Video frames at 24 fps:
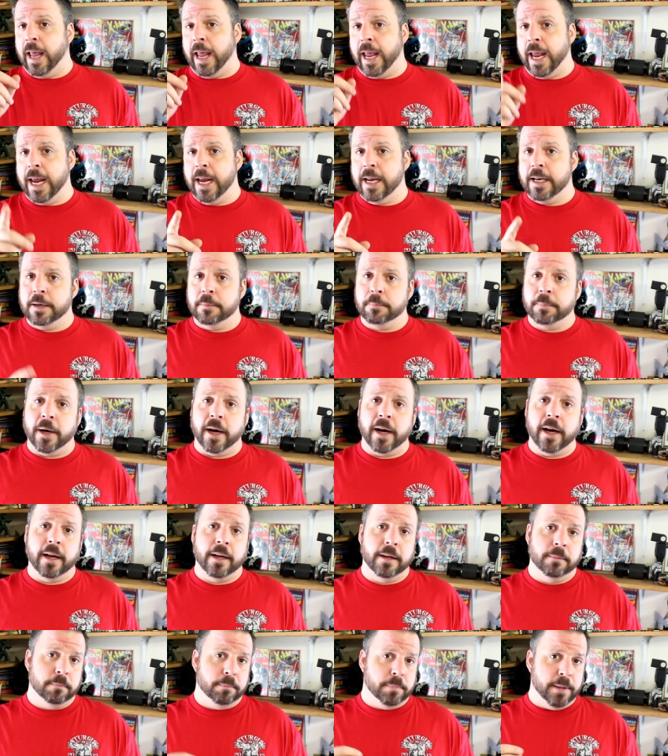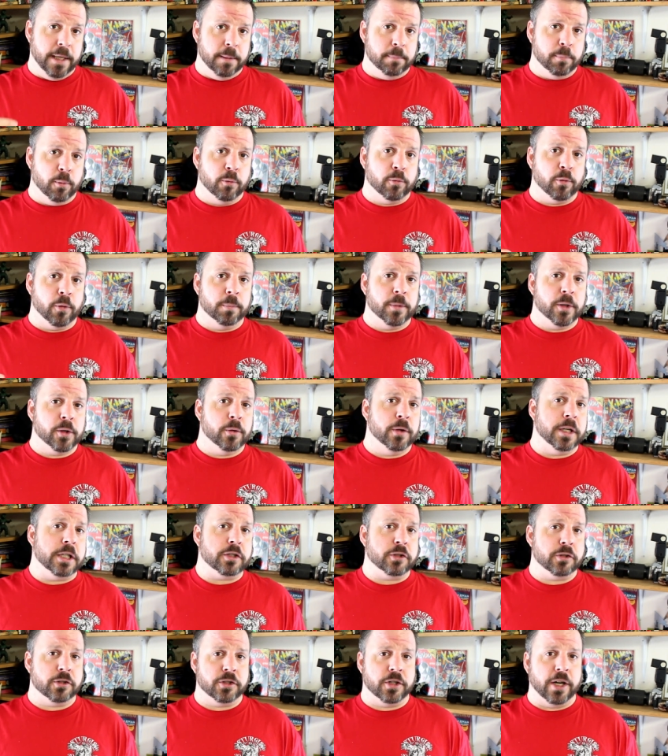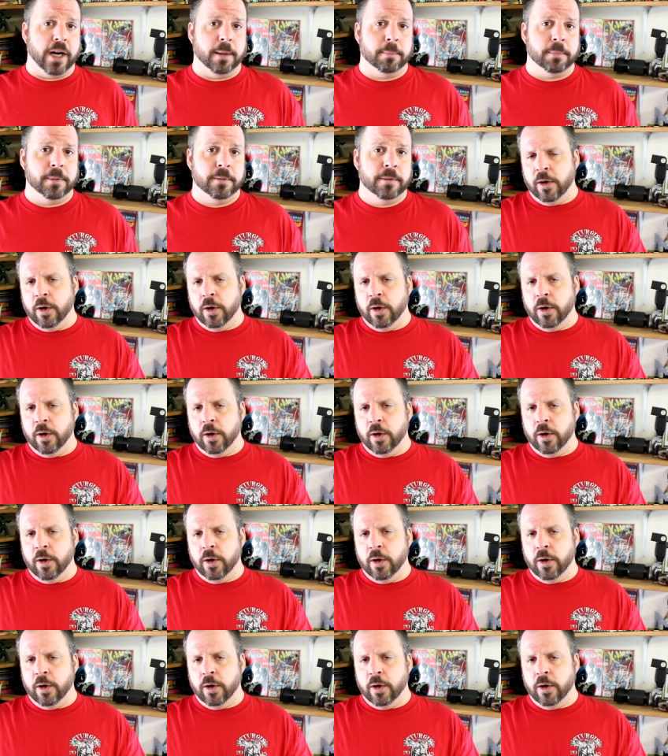aided by people from the Creature Shop,